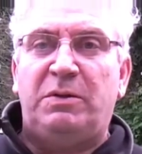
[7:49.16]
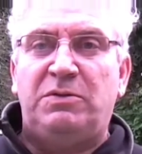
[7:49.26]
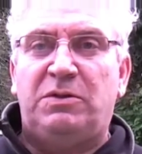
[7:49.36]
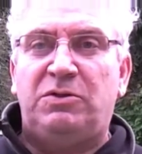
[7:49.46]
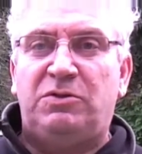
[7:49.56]

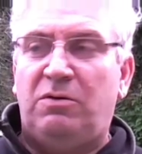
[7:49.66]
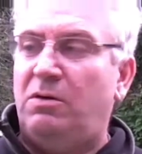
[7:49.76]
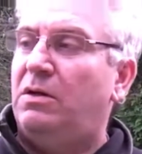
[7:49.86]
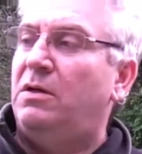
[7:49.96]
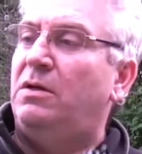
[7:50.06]

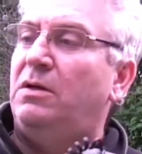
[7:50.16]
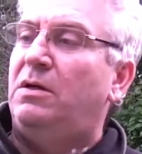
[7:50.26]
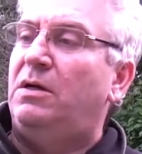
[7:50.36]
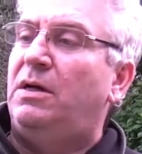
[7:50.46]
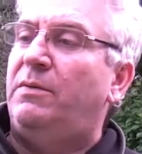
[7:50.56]
controller,
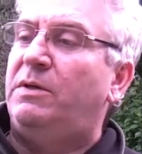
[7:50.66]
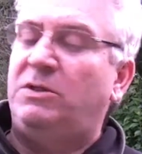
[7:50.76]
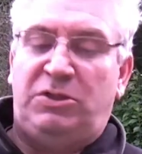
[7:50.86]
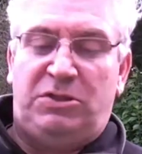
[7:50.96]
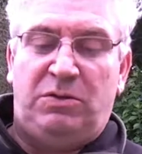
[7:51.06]
and we can
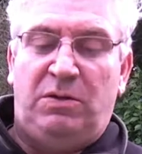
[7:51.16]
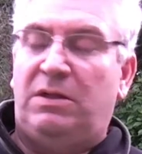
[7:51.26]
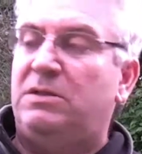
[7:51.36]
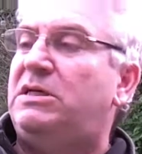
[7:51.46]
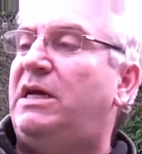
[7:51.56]
just do a
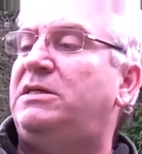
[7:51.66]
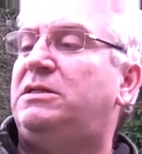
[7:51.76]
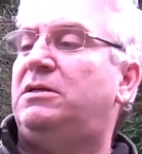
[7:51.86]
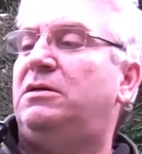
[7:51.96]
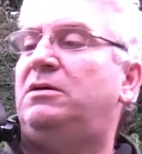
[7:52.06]
little test